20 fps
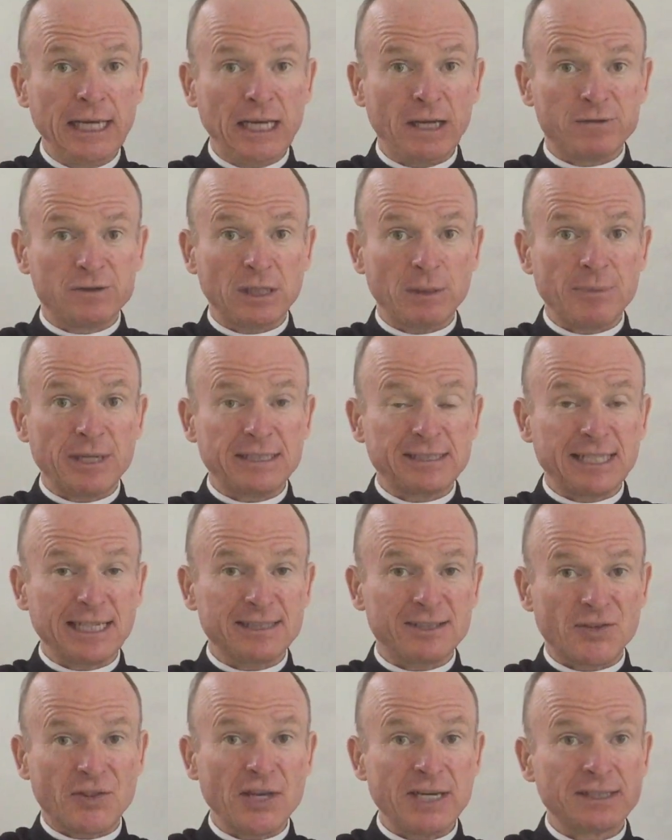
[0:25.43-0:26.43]
If somebody
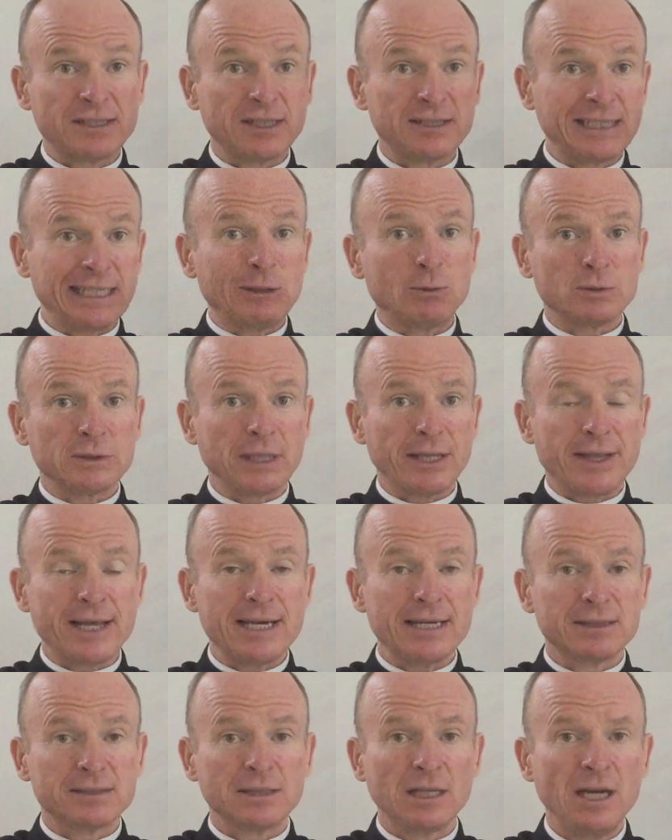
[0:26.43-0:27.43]
says this is equal to
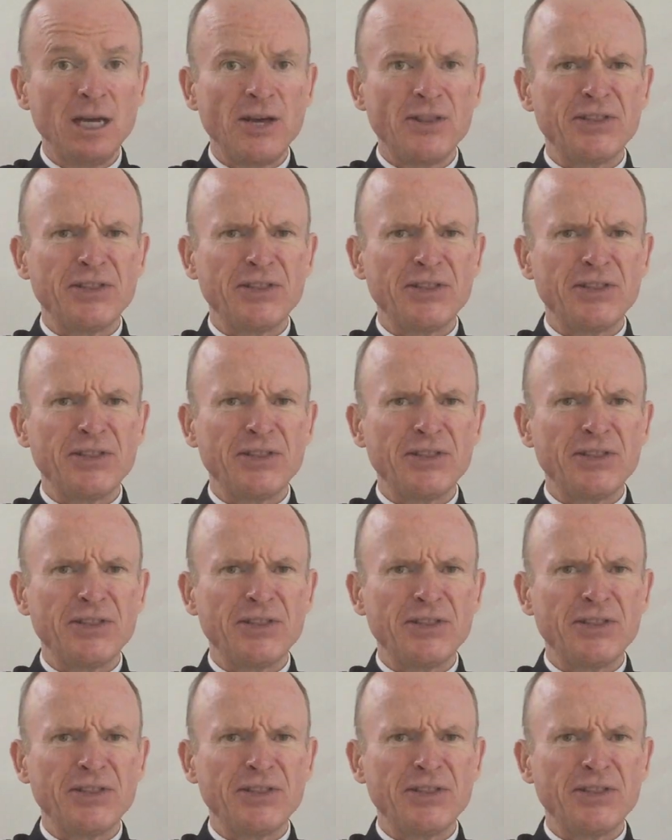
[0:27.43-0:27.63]
this,